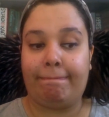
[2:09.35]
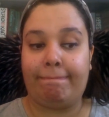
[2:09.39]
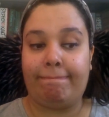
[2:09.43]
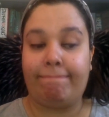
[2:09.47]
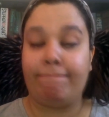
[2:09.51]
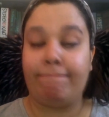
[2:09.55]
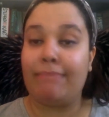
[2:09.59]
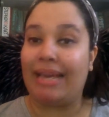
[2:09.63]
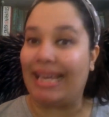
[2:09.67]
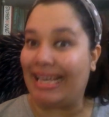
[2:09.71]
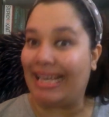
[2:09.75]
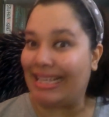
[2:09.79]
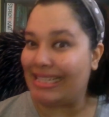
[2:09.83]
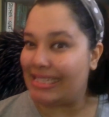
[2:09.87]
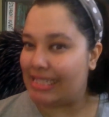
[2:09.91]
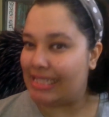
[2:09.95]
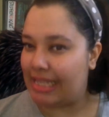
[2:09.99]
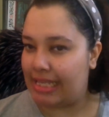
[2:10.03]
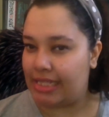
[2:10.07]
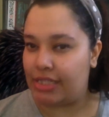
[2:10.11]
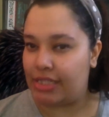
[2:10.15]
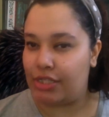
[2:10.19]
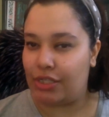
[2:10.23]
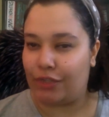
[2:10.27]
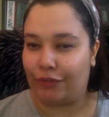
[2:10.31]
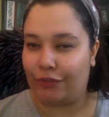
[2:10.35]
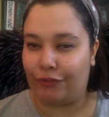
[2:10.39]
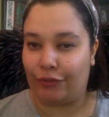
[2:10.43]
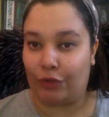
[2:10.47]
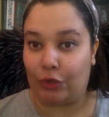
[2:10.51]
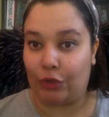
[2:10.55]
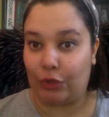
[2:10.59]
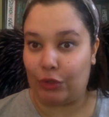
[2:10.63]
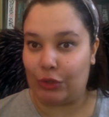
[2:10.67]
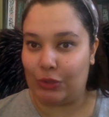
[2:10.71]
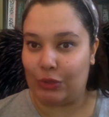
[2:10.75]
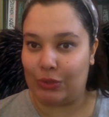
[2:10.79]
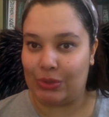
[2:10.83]
make sense of
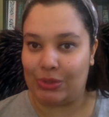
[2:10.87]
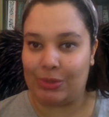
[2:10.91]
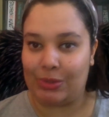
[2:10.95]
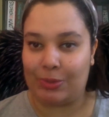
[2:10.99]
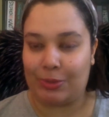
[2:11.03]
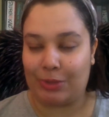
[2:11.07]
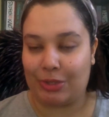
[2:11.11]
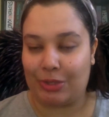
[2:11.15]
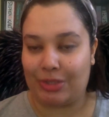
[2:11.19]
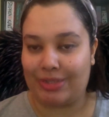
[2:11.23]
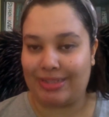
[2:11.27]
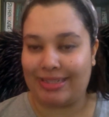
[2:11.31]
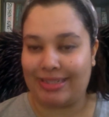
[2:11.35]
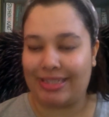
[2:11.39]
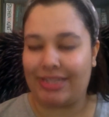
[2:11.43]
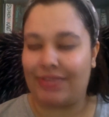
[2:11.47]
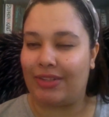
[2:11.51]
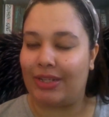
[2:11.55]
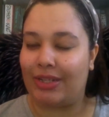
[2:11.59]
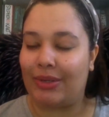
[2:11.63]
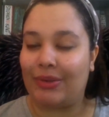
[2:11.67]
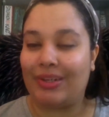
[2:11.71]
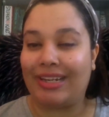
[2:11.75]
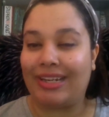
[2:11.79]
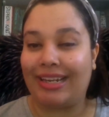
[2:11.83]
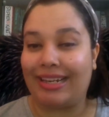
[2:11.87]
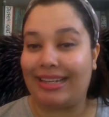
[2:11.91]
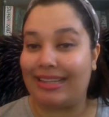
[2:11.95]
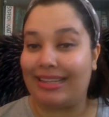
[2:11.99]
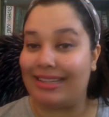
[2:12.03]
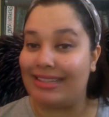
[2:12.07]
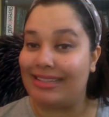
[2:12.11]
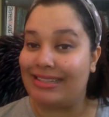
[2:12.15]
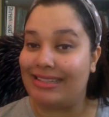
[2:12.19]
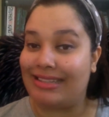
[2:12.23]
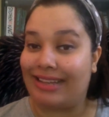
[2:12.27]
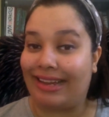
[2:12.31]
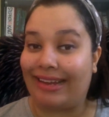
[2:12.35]
all those projects without getting
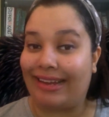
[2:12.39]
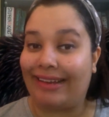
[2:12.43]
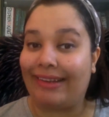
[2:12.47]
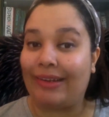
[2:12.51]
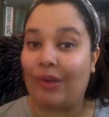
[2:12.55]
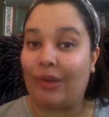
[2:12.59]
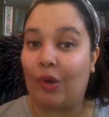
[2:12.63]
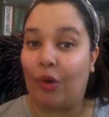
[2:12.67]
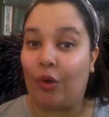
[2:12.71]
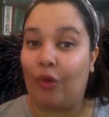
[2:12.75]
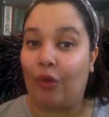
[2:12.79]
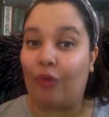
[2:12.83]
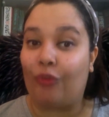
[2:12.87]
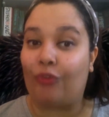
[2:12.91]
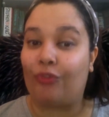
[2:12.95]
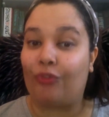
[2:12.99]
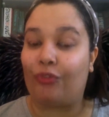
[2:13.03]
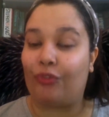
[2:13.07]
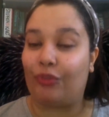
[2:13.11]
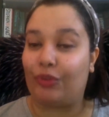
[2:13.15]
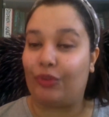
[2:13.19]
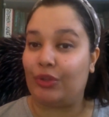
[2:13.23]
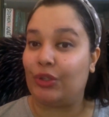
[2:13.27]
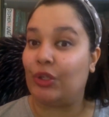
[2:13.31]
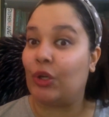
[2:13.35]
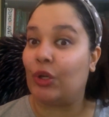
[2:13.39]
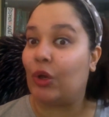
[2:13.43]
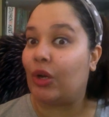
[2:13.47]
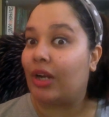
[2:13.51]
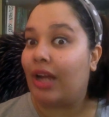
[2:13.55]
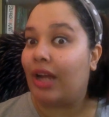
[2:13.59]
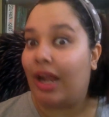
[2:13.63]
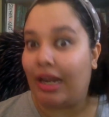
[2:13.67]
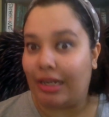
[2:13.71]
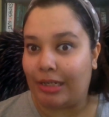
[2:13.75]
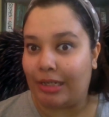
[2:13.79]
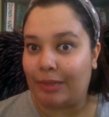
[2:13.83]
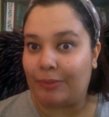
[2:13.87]
the sight of your
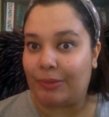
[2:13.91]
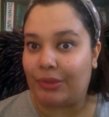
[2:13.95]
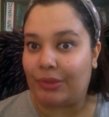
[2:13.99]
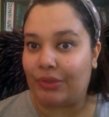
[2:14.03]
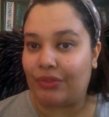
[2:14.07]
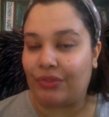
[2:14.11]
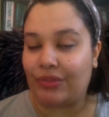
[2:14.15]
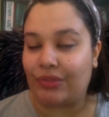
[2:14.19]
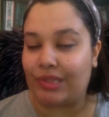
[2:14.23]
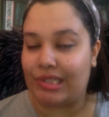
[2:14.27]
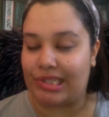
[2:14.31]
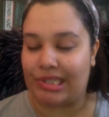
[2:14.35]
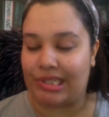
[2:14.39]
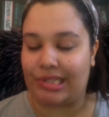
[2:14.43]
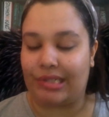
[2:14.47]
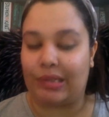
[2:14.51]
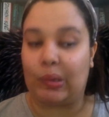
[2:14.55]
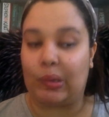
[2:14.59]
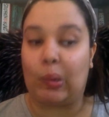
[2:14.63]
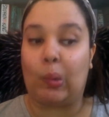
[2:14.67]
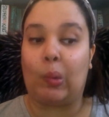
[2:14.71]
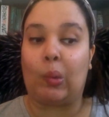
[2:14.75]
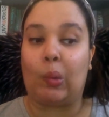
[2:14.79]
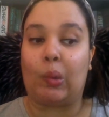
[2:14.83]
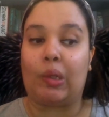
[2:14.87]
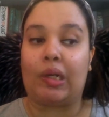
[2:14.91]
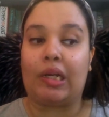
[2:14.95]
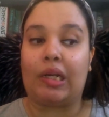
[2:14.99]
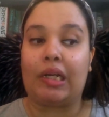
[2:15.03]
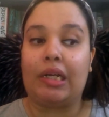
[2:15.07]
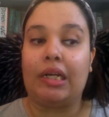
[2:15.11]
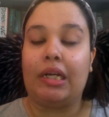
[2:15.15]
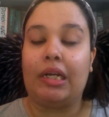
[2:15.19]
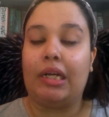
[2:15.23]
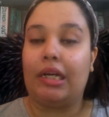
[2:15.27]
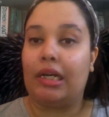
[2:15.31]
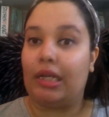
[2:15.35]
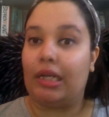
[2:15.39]
ultimate vision or
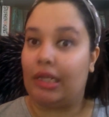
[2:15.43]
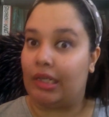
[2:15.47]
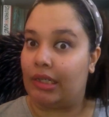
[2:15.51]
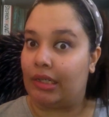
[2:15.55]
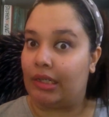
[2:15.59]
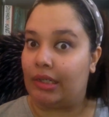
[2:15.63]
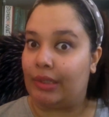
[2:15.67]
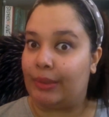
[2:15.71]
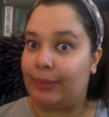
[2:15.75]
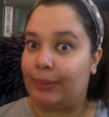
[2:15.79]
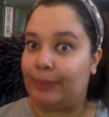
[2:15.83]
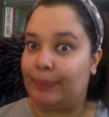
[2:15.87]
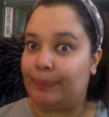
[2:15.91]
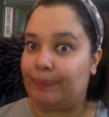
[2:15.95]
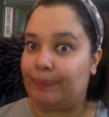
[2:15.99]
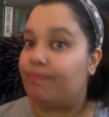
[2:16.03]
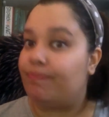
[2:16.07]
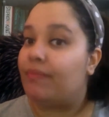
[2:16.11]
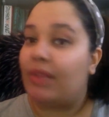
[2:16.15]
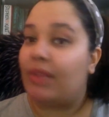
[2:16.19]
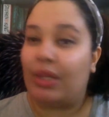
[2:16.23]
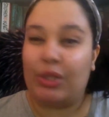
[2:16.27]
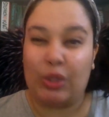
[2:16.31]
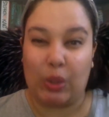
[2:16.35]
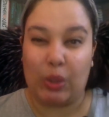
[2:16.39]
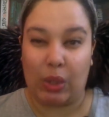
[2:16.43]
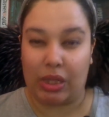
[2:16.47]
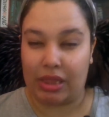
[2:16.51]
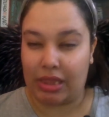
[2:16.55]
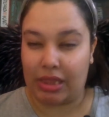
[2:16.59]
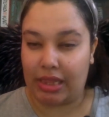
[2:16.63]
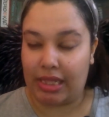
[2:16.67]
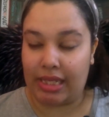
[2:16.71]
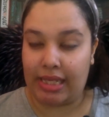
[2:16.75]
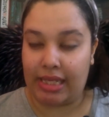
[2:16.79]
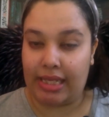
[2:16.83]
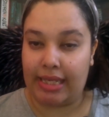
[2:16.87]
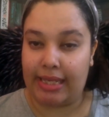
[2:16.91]
uh, your
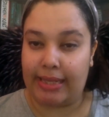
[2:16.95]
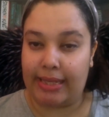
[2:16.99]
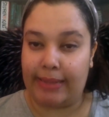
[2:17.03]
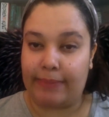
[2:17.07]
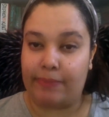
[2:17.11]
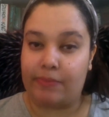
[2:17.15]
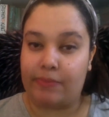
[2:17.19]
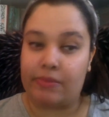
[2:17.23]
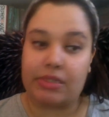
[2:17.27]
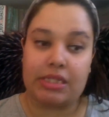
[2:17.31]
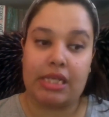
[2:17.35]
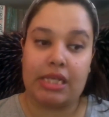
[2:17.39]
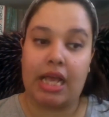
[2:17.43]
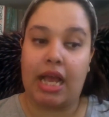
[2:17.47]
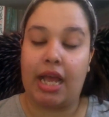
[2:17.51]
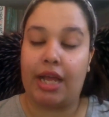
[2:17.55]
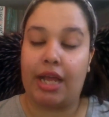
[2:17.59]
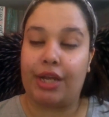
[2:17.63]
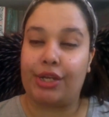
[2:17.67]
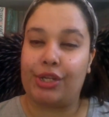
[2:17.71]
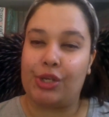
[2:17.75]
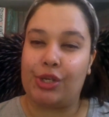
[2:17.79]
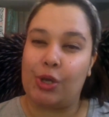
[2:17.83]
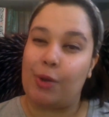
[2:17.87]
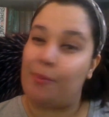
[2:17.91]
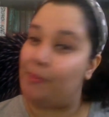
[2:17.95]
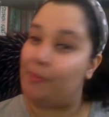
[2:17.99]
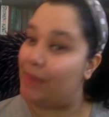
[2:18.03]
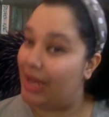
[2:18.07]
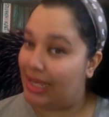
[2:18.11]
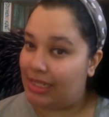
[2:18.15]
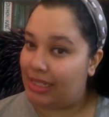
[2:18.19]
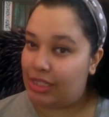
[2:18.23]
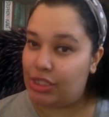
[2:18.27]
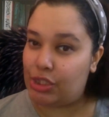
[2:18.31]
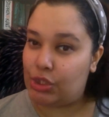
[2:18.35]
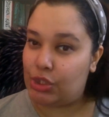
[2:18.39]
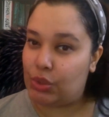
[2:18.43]
themes and your
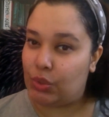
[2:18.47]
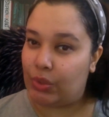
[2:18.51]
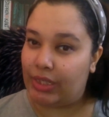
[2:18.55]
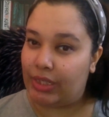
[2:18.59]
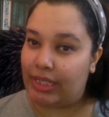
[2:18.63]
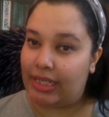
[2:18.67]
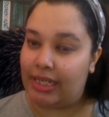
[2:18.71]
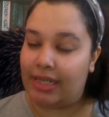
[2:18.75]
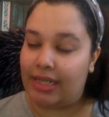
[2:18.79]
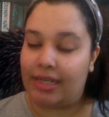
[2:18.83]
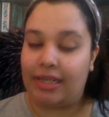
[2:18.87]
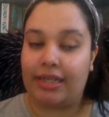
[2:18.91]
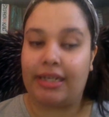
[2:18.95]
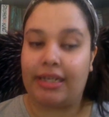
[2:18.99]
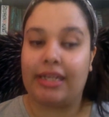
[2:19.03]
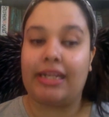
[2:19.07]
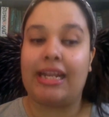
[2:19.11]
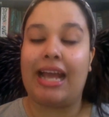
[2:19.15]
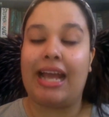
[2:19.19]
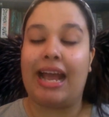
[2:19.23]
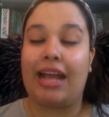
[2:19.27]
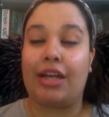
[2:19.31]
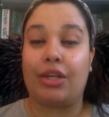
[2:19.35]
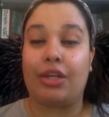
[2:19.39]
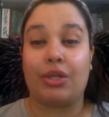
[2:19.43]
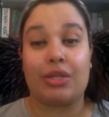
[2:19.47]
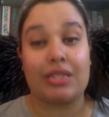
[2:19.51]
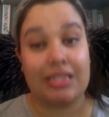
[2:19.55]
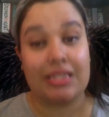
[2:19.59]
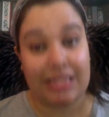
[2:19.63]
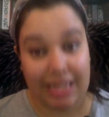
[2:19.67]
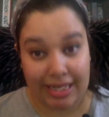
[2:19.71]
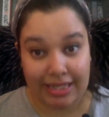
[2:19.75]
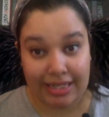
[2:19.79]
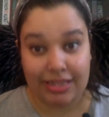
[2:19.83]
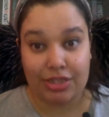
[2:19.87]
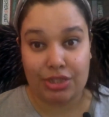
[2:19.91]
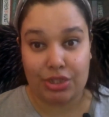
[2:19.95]
main storyline and your
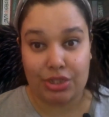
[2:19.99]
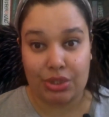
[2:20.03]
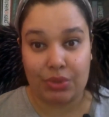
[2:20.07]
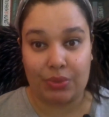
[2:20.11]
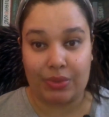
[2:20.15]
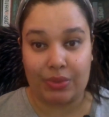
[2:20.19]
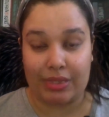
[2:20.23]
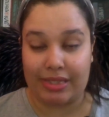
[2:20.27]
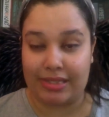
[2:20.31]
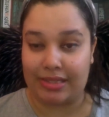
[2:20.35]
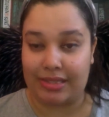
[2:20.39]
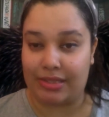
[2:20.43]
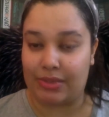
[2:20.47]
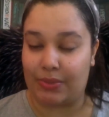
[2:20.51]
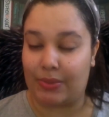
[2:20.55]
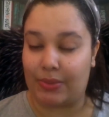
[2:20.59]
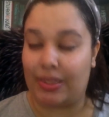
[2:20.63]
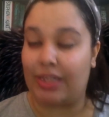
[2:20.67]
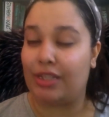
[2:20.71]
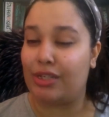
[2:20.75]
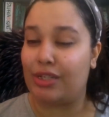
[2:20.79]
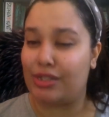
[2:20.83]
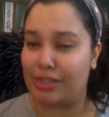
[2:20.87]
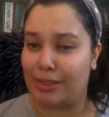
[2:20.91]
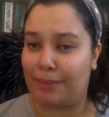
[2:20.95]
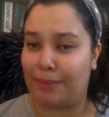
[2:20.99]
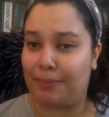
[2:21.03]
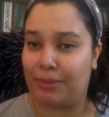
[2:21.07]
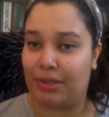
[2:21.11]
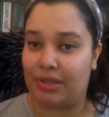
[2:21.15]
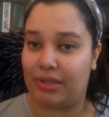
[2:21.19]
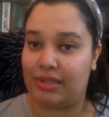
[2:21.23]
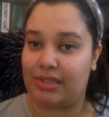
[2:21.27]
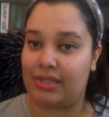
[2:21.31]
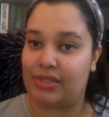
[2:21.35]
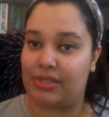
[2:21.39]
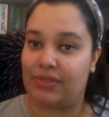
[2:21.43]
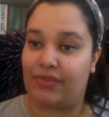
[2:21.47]
side stories as well, your
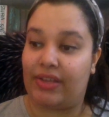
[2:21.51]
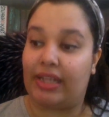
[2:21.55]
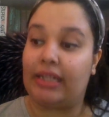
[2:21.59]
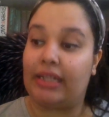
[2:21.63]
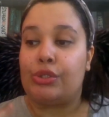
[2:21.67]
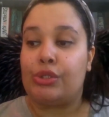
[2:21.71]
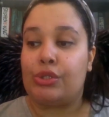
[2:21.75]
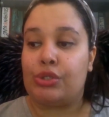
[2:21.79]
subplots as well.